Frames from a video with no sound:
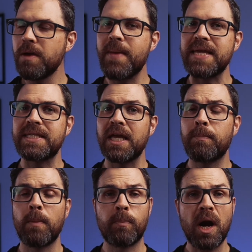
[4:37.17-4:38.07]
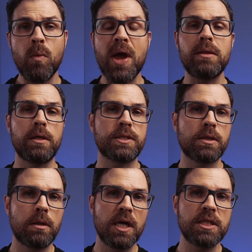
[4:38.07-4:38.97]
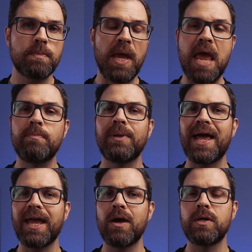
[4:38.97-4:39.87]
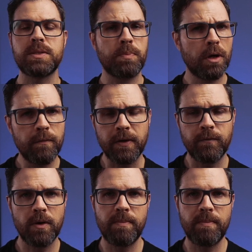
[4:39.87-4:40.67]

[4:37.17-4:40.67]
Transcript: basic, but bright white looks crisp and Blackout is perfect for a